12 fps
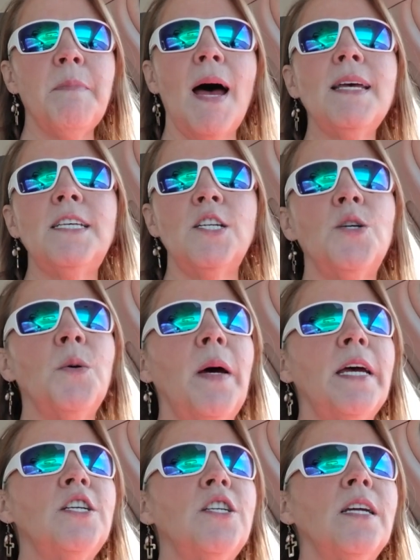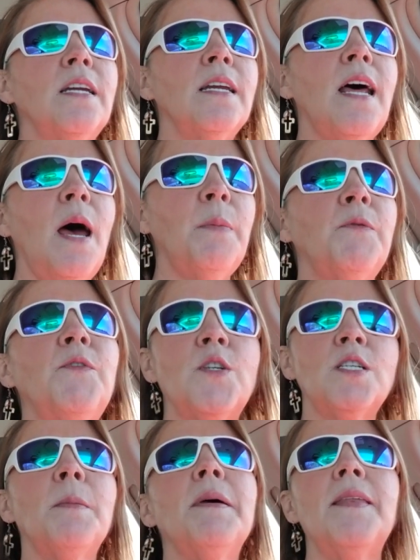my situation, I prefer
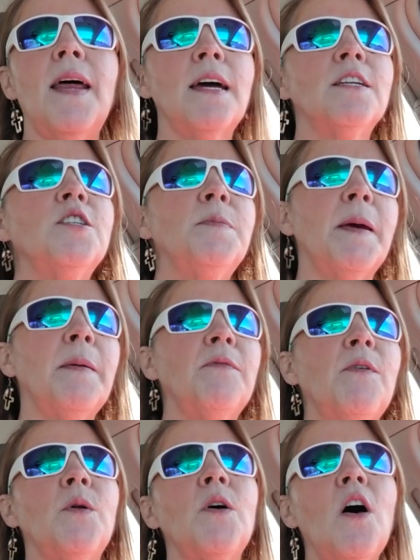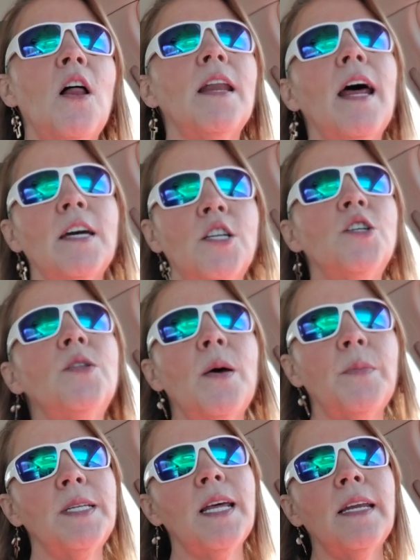somebody that I could just pick up the phone and call, and I could do
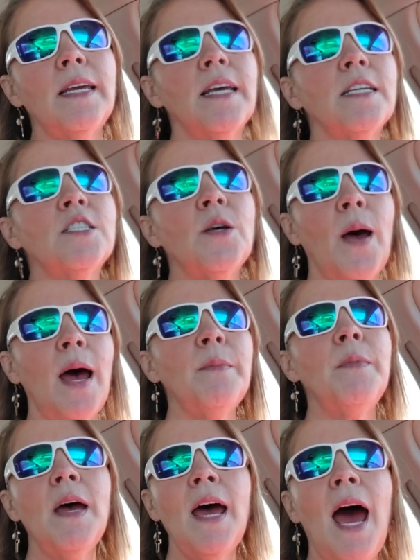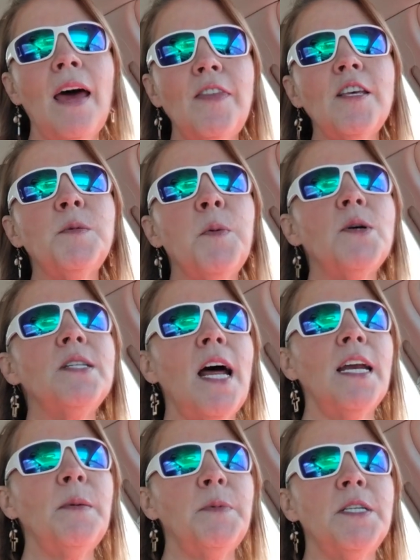that with dent kits. So I'm at this point
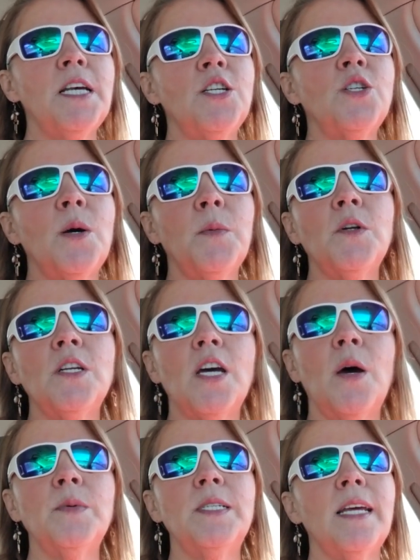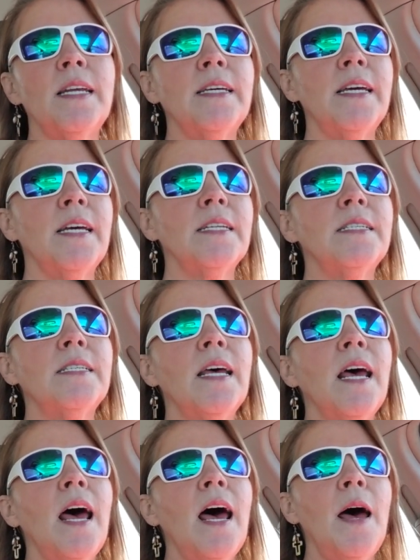90% sure I'm going to go with dent kits.
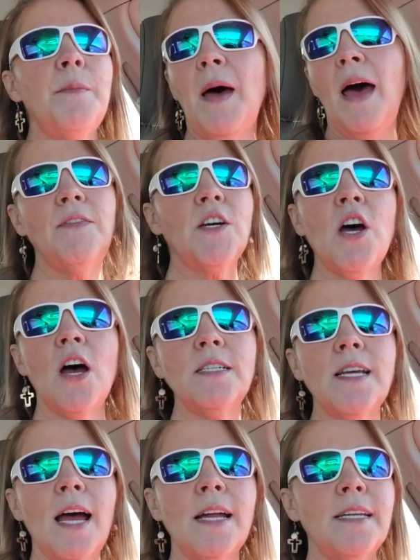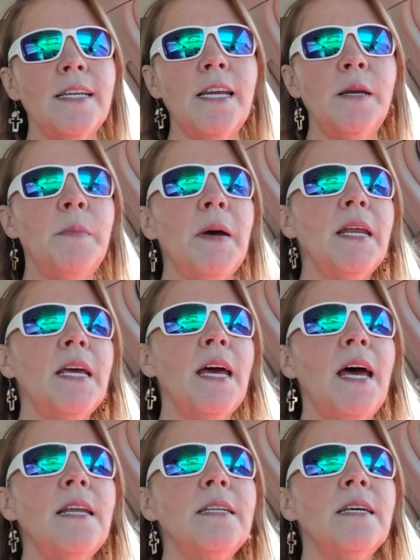Um, I haven't contacted anybody
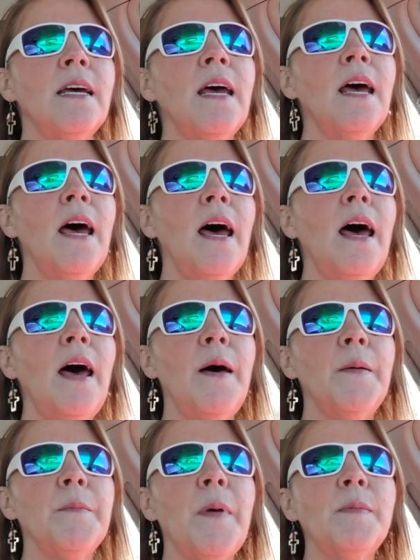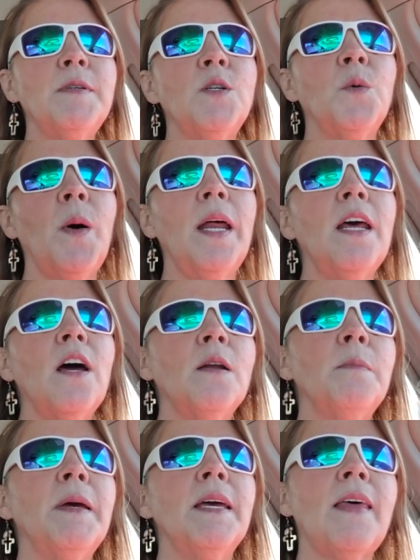yet. Um, I'm still waiting
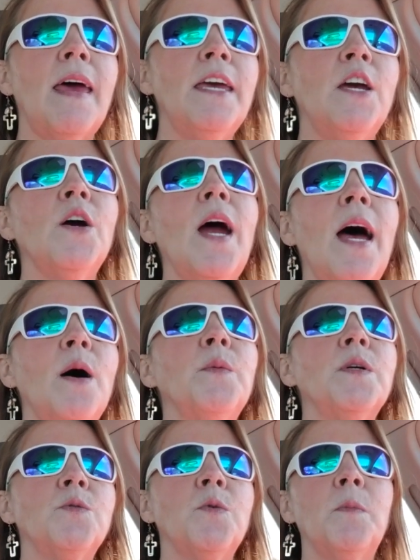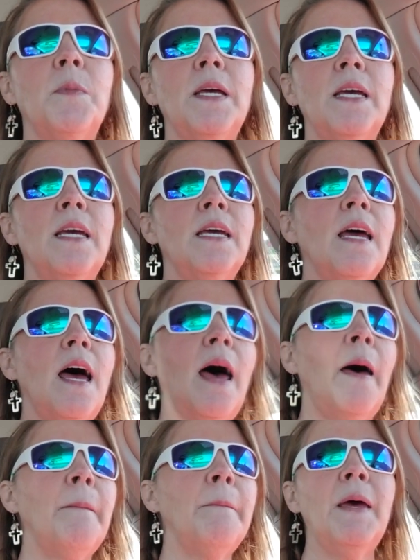on being that year out, which will be
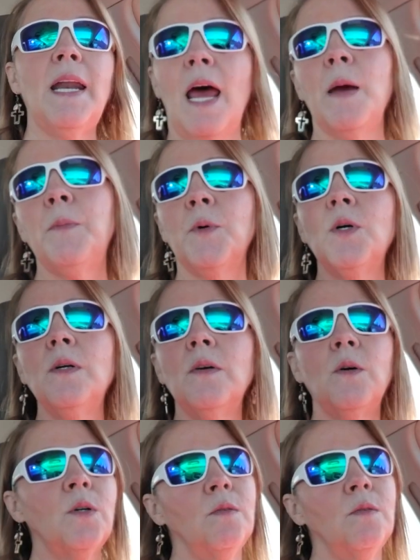um, mid-April or